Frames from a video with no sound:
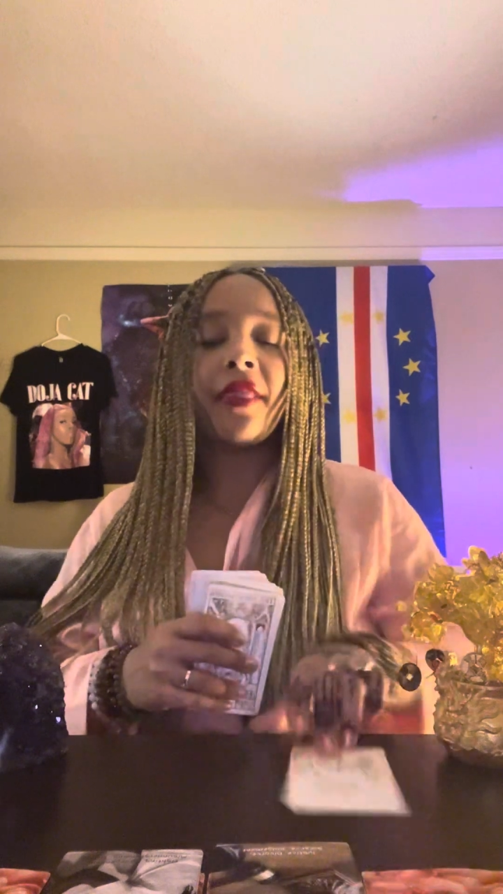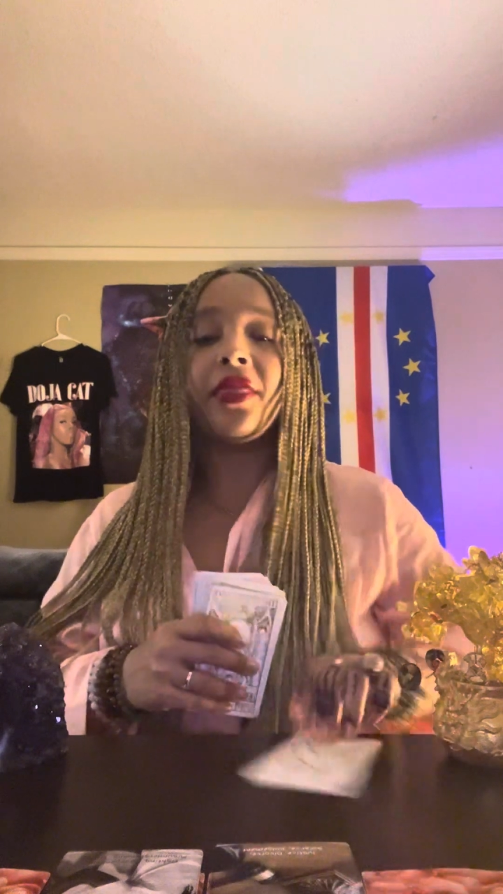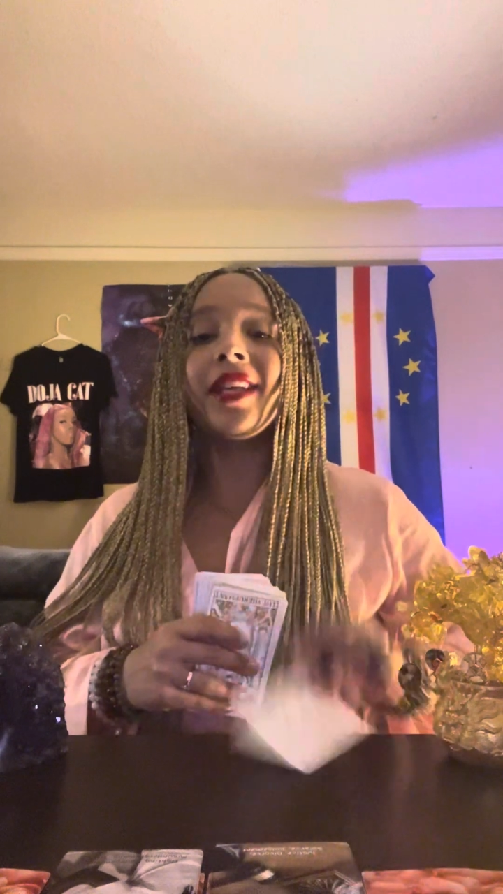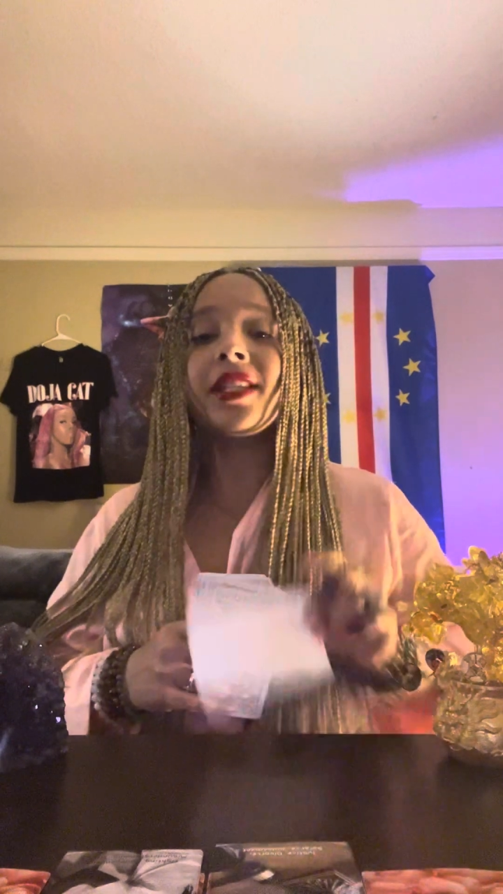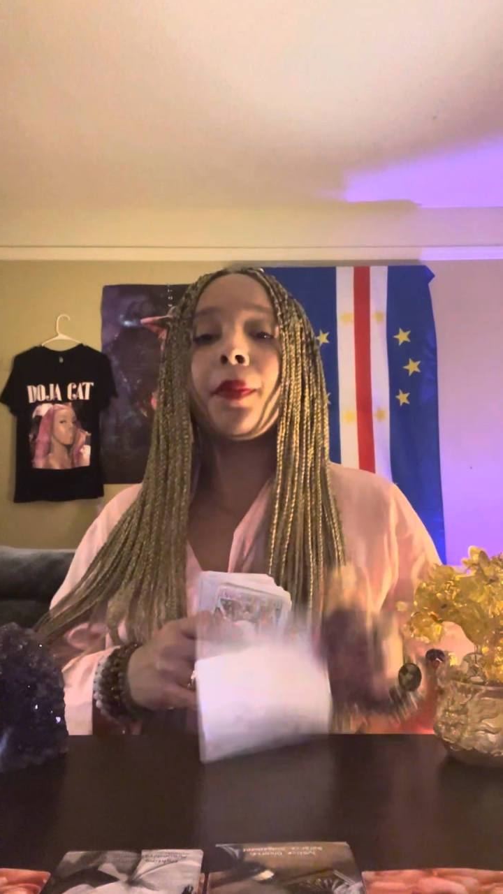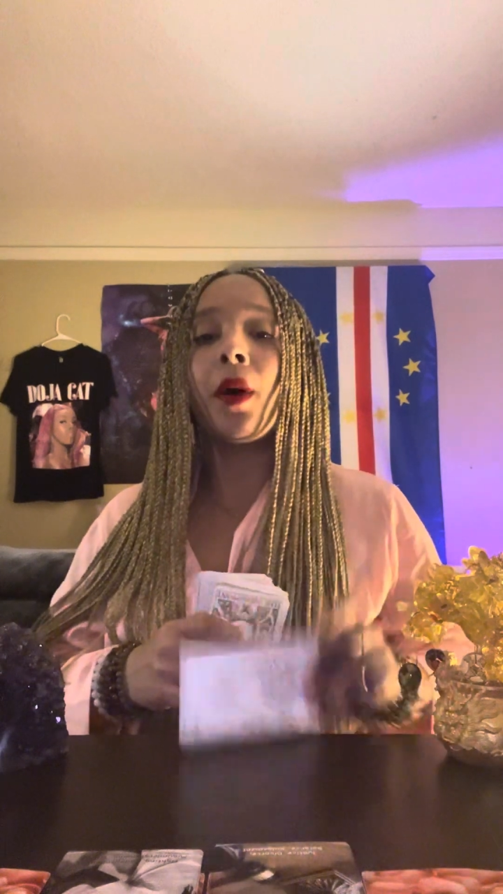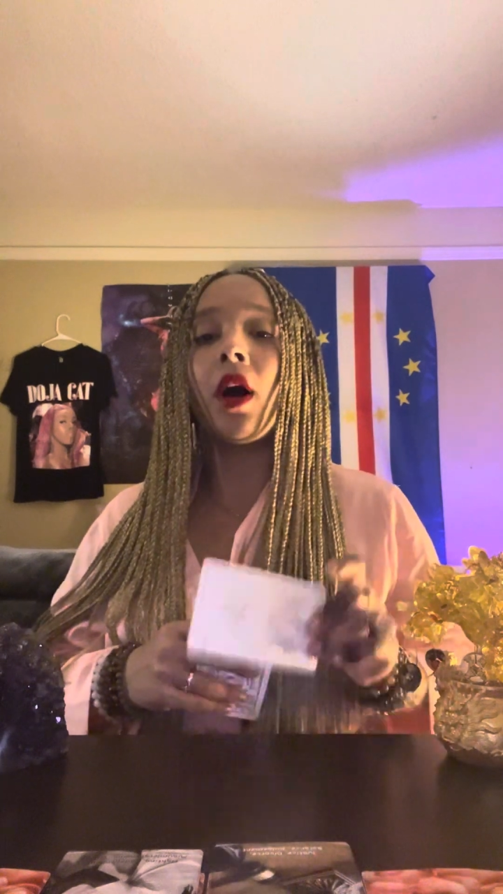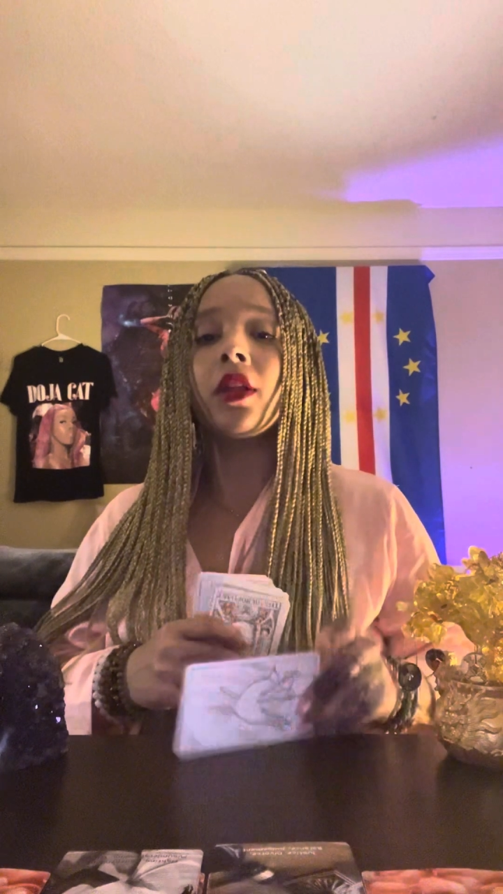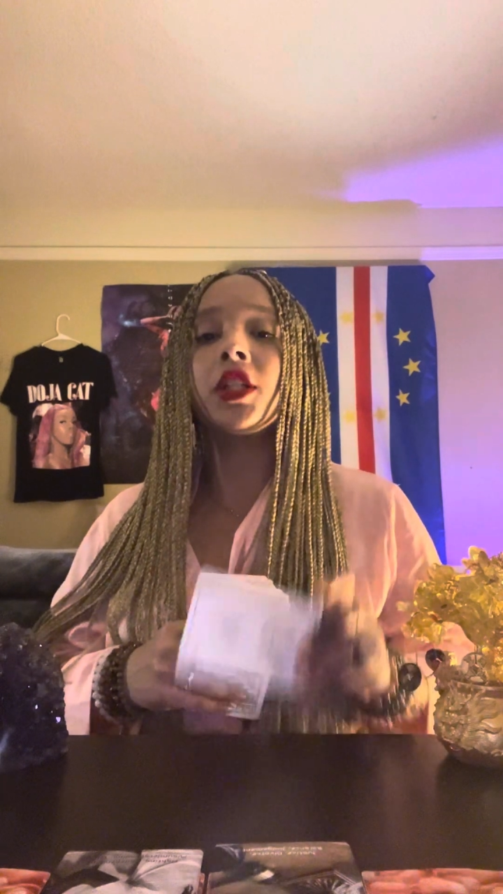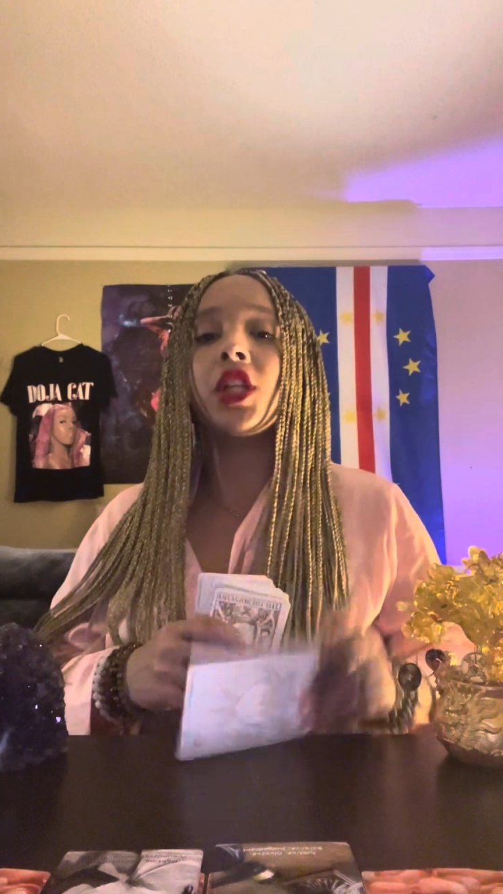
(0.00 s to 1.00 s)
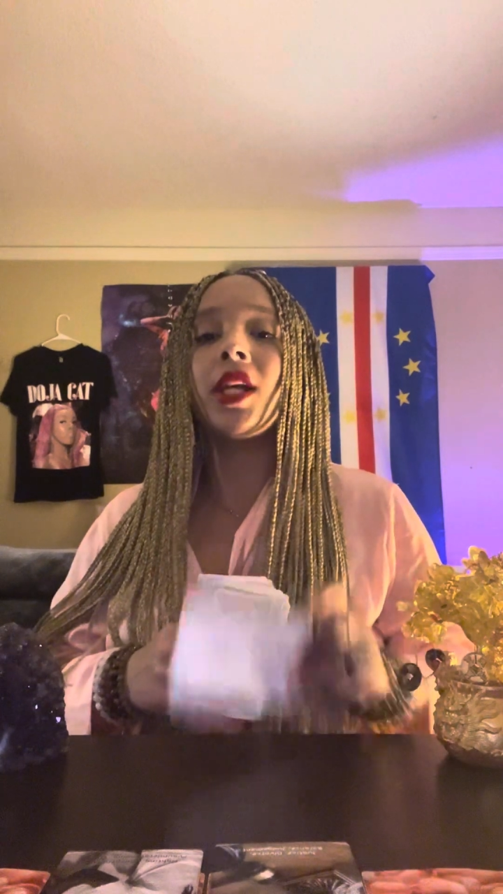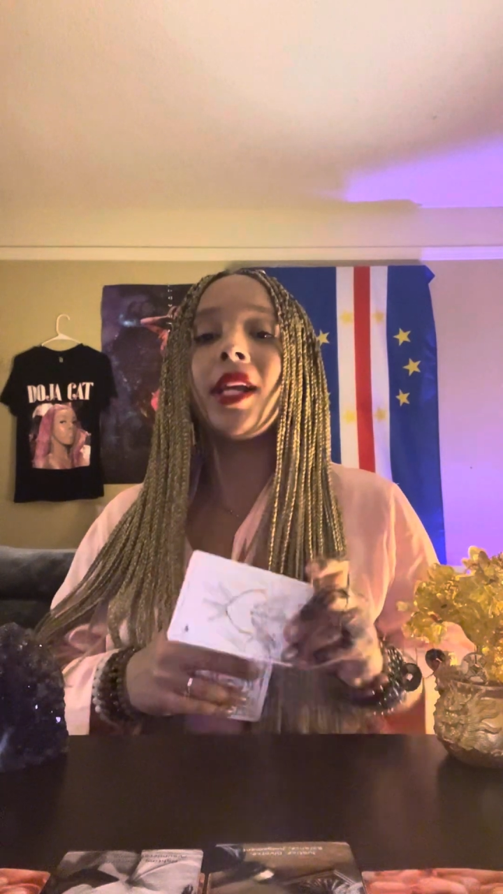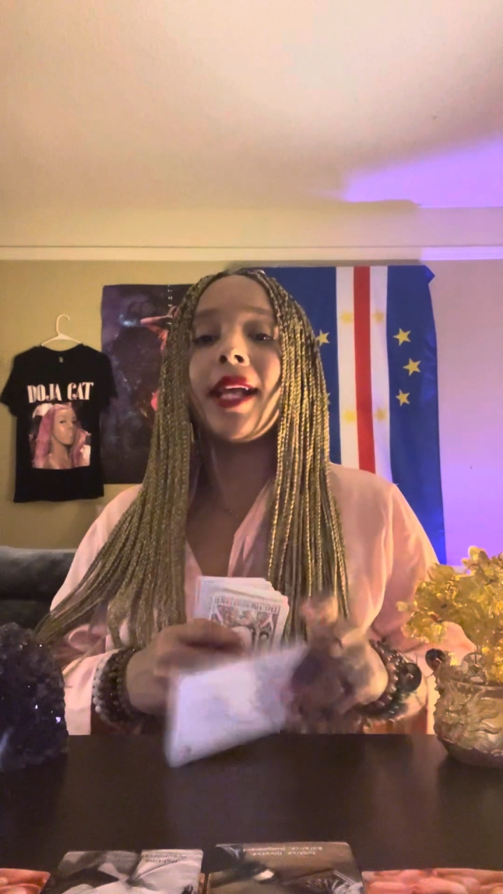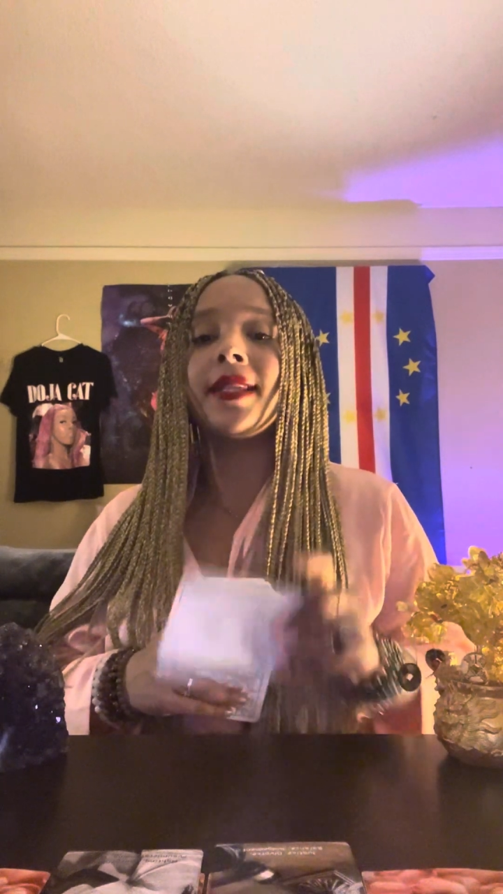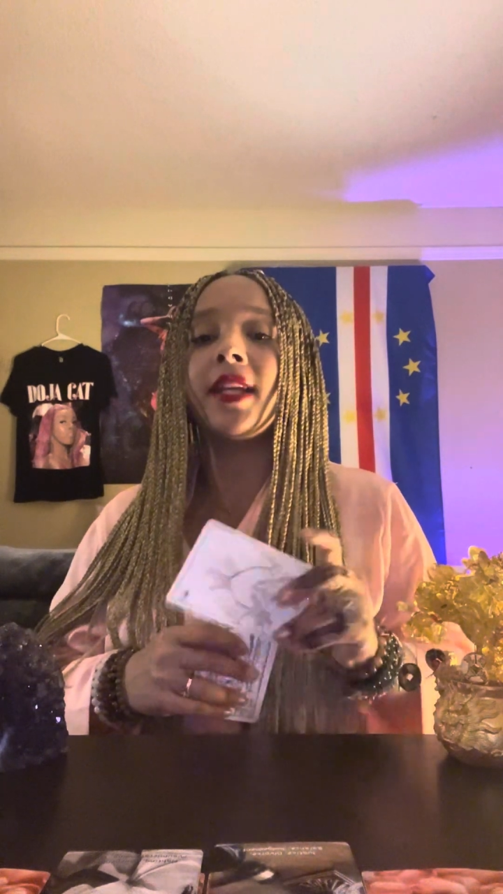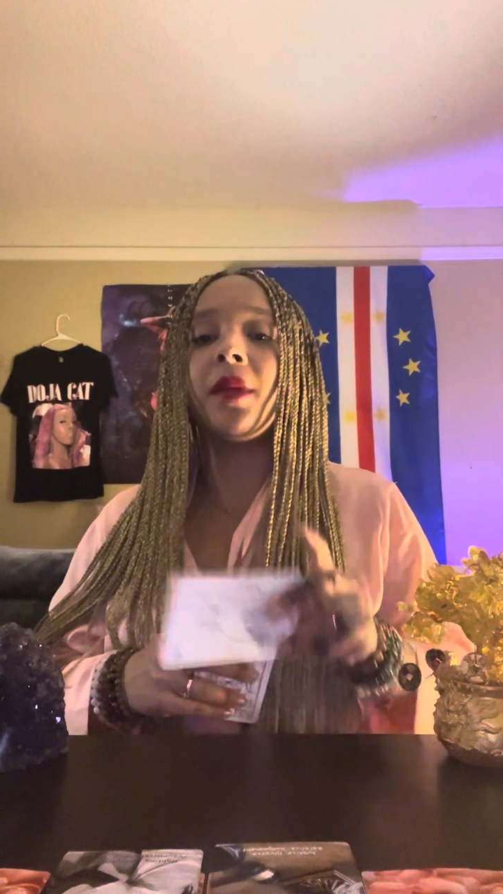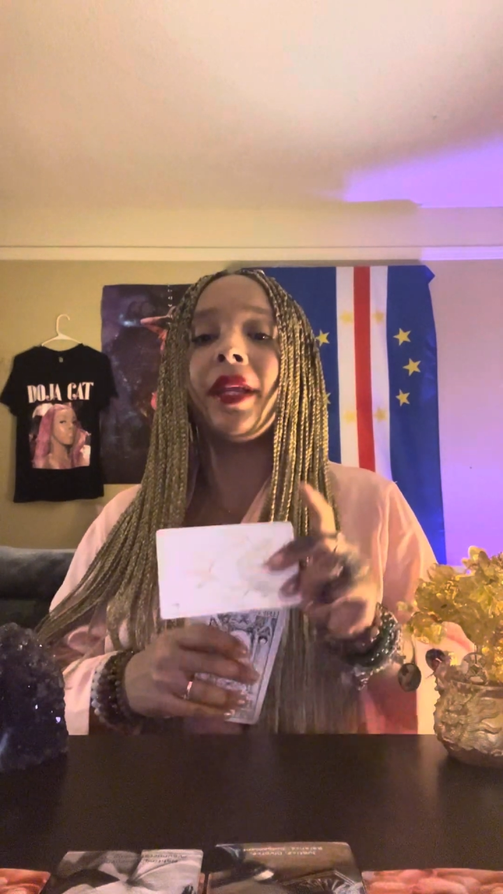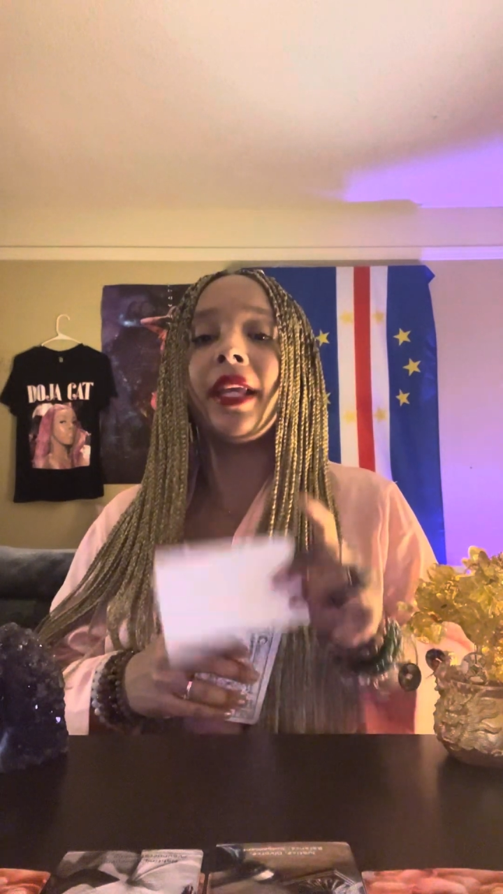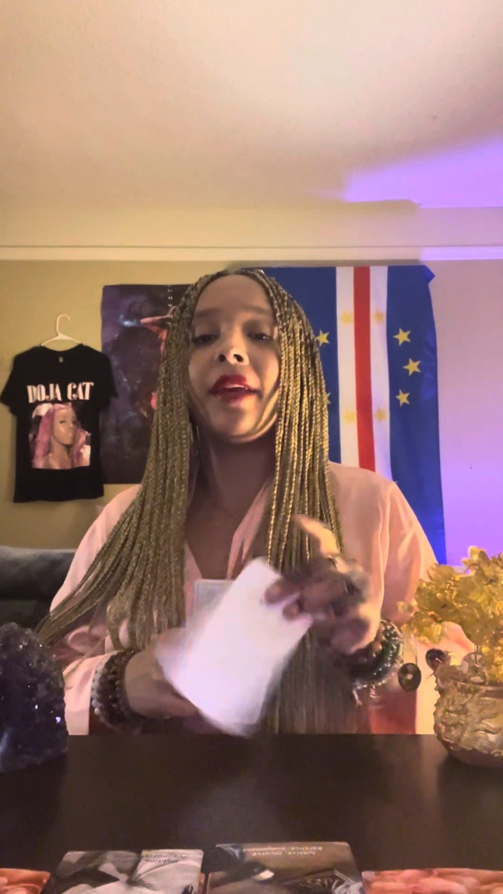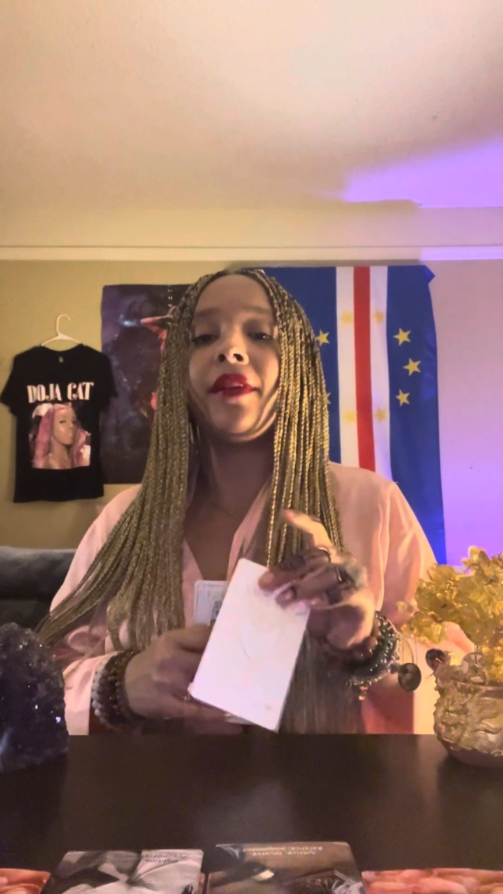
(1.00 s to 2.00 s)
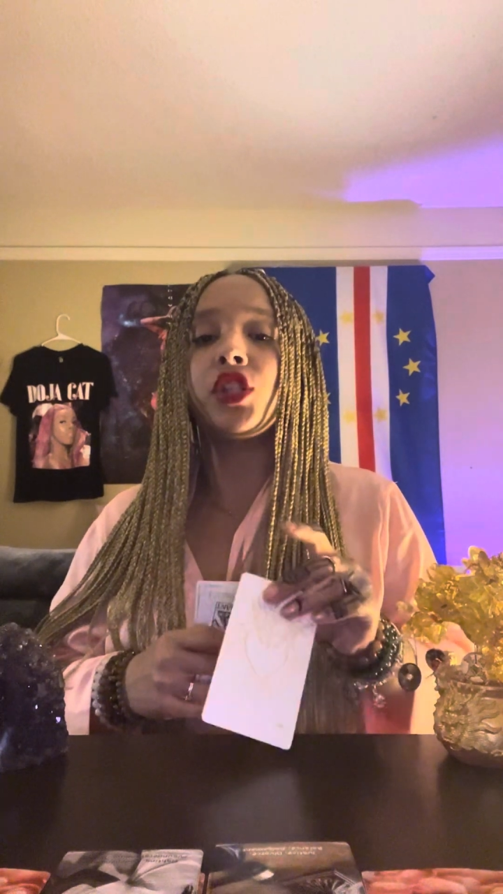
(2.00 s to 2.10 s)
This apology is going to be giving